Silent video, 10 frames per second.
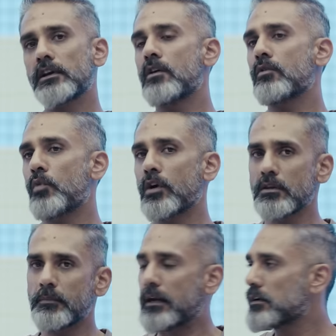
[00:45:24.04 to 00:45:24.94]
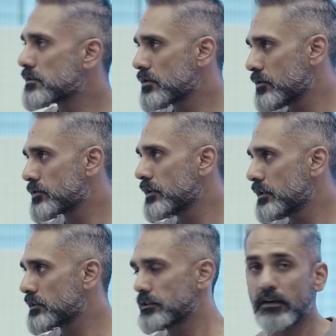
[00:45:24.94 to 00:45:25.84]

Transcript: figure out what the medical solution is,